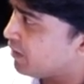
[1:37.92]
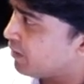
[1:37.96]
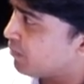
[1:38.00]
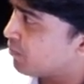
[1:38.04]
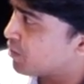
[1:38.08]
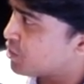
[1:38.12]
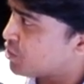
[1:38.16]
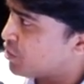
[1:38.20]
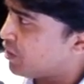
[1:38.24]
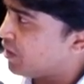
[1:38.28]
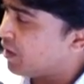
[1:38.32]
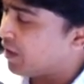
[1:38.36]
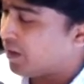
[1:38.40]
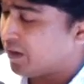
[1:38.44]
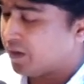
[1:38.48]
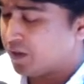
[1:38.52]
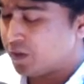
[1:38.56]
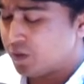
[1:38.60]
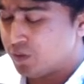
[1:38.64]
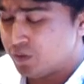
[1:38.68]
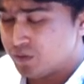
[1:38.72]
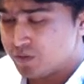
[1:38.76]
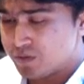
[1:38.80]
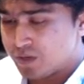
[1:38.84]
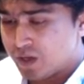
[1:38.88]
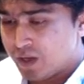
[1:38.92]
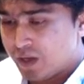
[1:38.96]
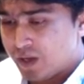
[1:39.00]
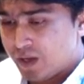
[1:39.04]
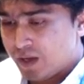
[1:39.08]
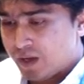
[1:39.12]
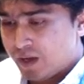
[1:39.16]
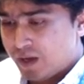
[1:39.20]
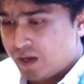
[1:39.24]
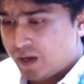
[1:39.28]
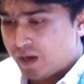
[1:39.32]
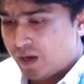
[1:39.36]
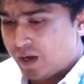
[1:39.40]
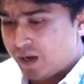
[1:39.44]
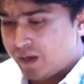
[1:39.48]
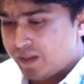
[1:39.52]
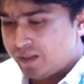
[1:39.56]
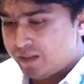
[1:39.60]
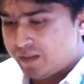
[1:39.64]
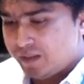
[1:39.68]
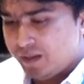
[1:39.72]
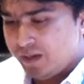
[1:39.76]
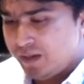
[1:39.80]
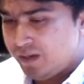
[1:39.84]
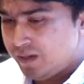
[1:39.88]
in machine learning goes, I
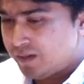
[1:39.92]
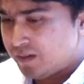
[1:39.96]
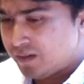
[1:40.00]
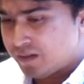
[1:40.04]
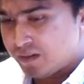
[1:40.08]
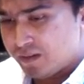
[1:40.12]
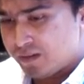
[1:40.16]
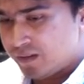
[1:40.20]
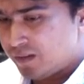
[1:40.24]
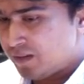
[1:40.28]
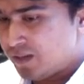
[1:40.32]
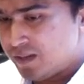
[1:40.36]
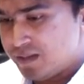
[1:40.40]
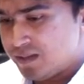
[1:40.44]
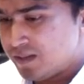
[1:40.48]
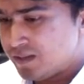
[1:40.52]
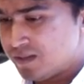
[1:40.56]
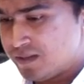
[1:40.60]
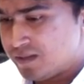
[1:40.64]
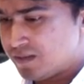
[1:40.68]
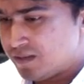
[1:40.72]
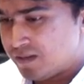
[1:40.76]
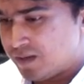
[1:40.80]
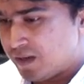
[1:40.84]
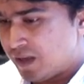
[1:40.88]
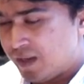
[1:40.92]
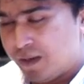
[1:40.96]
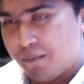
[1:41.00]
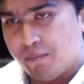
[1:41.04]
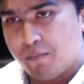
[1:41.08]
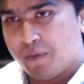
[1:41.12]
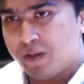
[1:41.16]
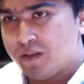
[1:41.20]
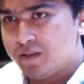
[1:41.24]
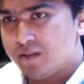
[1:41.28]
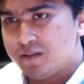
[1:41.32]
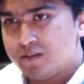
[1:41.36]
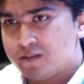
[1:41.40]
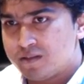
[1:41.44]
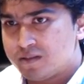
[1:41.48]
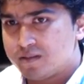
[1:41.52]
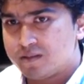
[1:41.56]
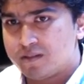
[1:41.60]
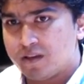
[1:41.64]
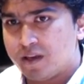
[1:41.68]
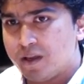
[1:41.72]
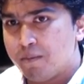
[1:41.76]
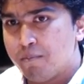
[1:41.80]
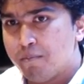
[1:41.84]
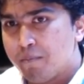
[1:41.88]
think this is an
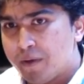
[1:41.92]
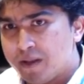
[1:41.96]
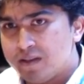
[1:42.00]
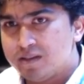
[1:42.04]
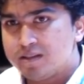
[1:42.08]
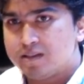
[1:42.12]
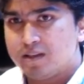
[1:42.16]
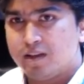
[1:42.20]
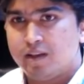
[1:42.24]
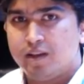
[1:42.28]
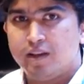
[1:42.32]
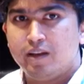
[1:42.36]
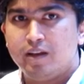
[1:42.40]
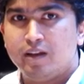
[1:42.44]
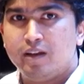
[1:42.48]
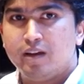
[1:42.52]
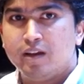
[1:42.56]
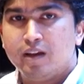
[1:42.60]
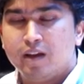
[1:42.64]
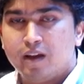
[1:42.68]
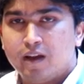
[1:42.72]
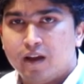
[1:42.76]
immensely